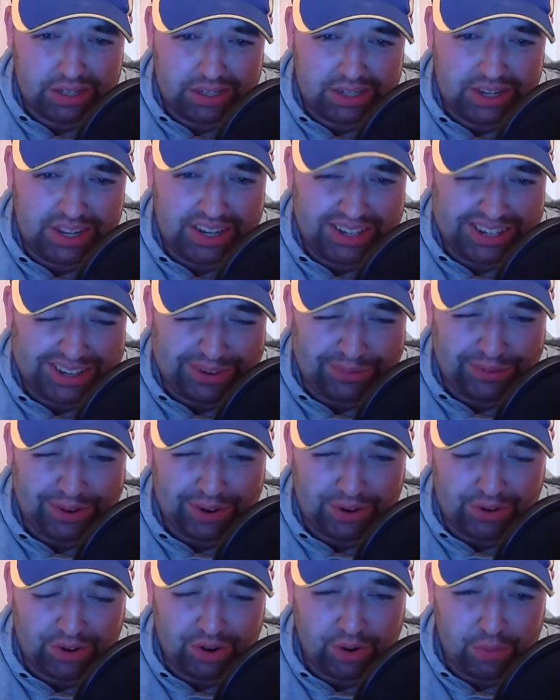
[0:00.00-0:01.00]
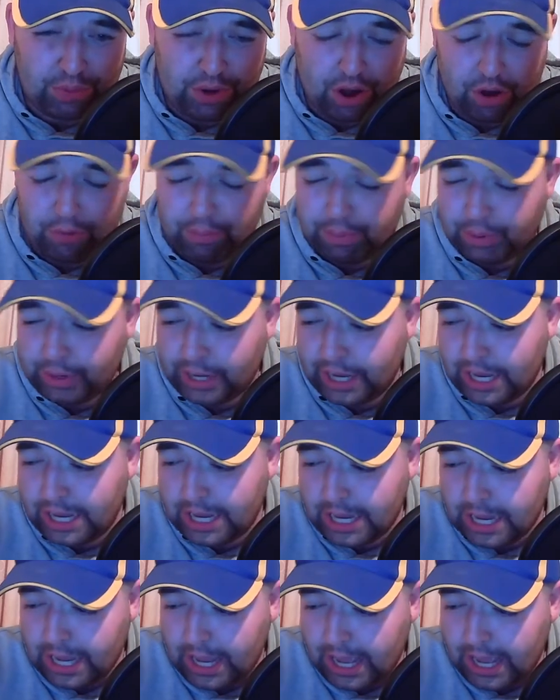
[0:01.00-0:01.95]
different group company,